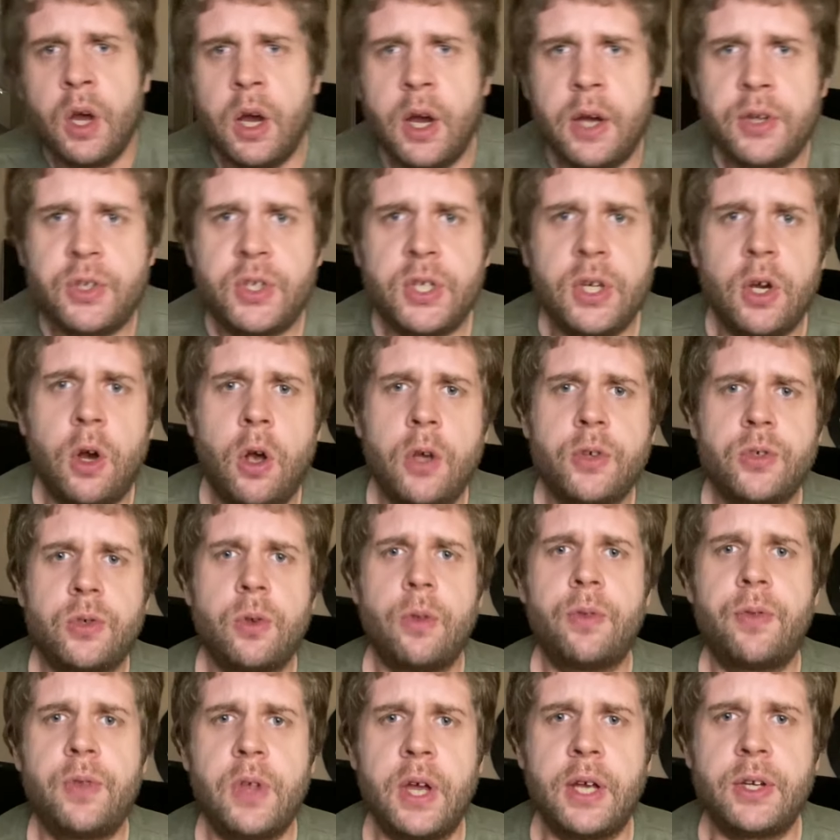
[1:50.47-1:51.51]
She also
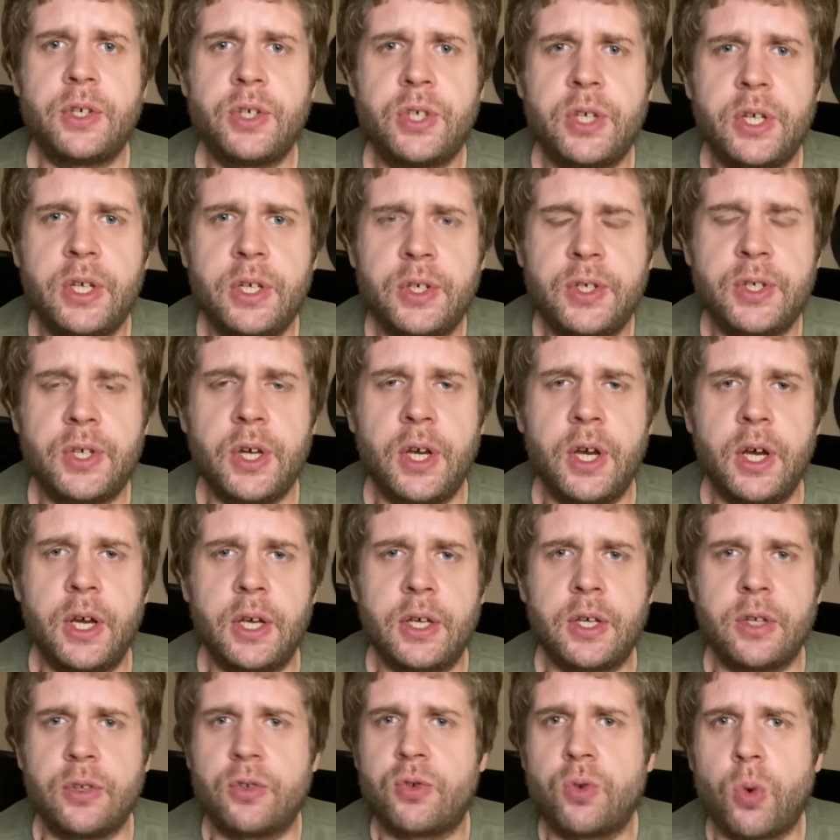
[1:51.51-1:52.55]
thinks she's
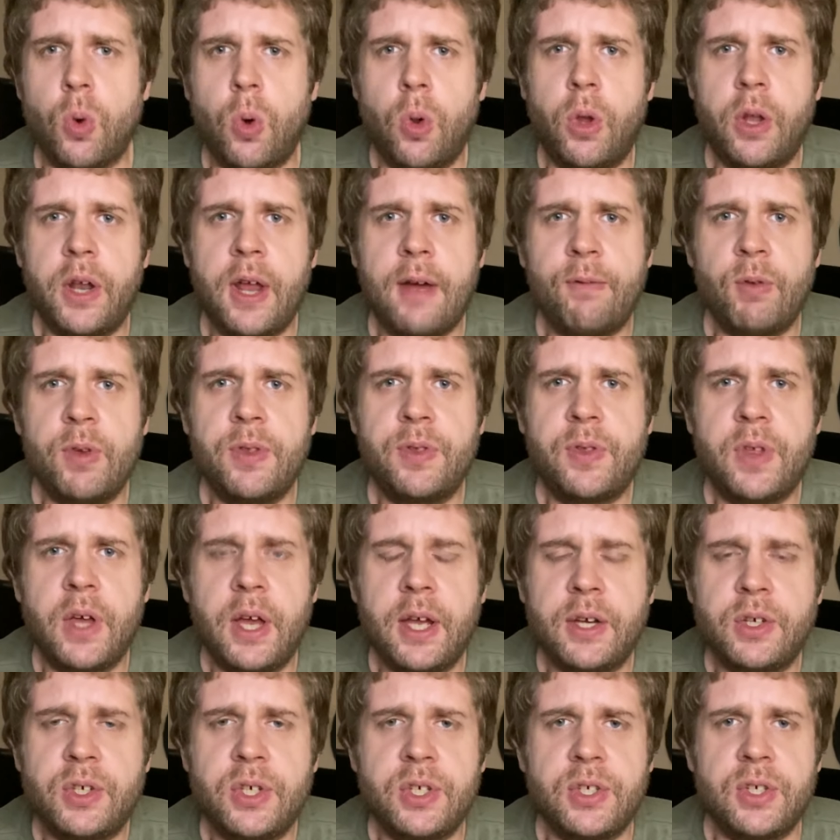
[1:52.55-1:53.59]
controlling
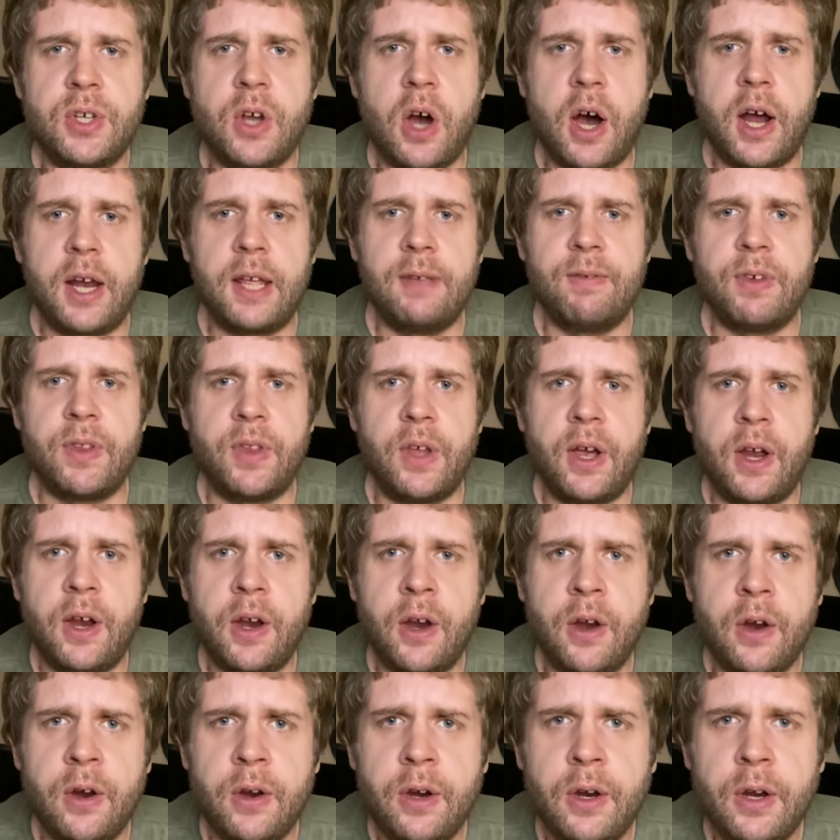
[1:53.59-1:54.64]
everything. She's not even
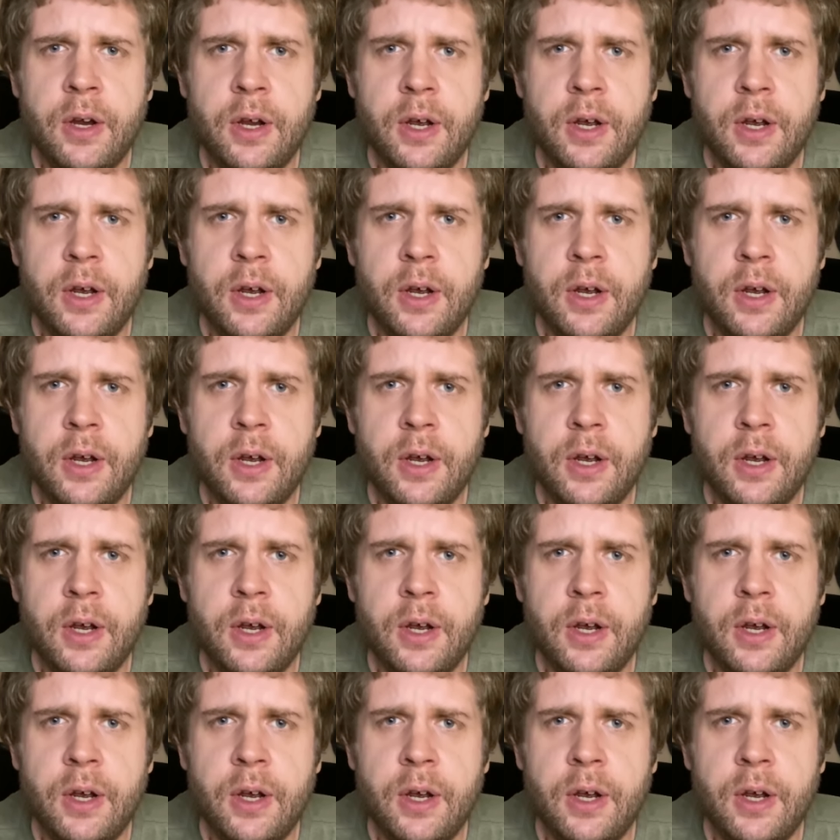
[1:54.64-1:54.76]
there.